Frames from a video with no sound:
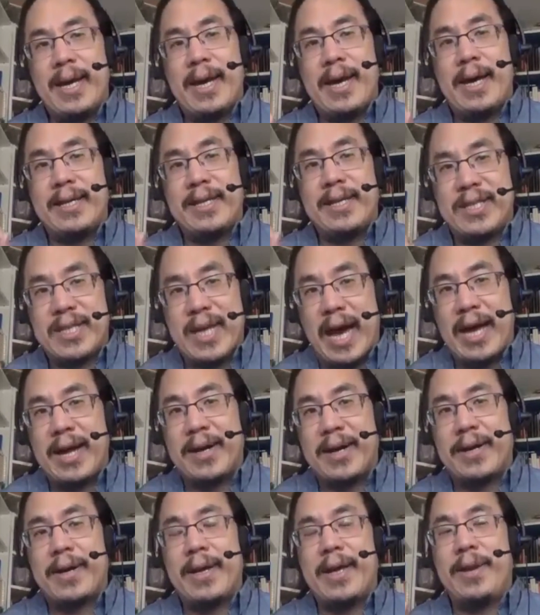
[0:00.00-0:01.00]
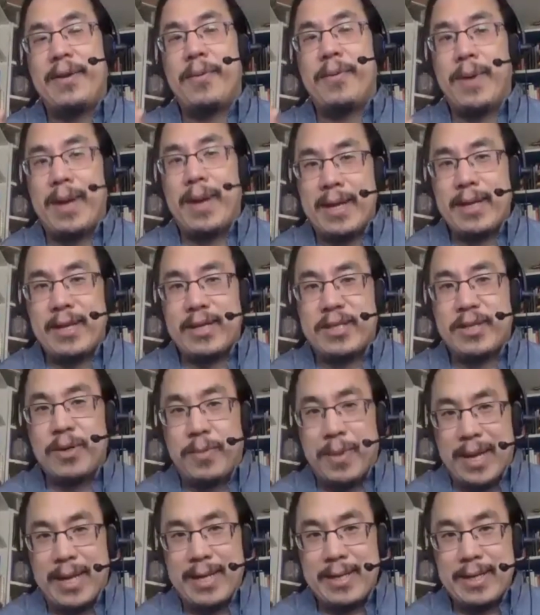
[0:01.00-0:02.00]
a desire to
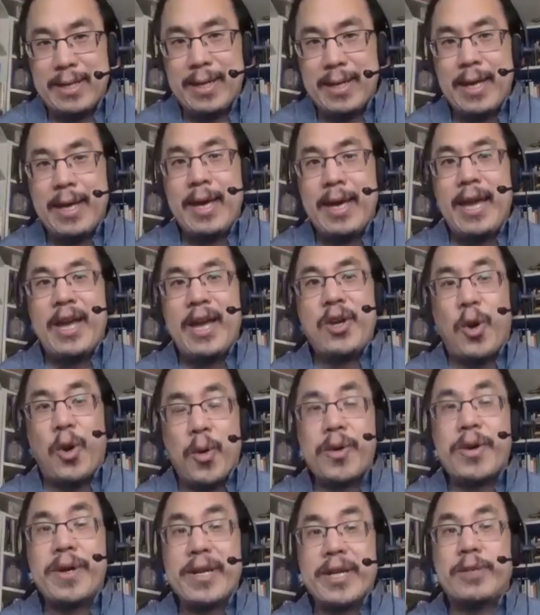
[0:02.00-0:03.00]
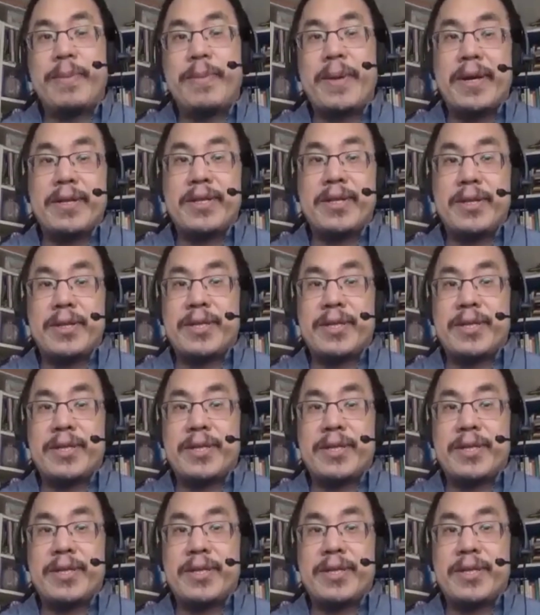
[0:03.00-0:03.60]
win in order to experience in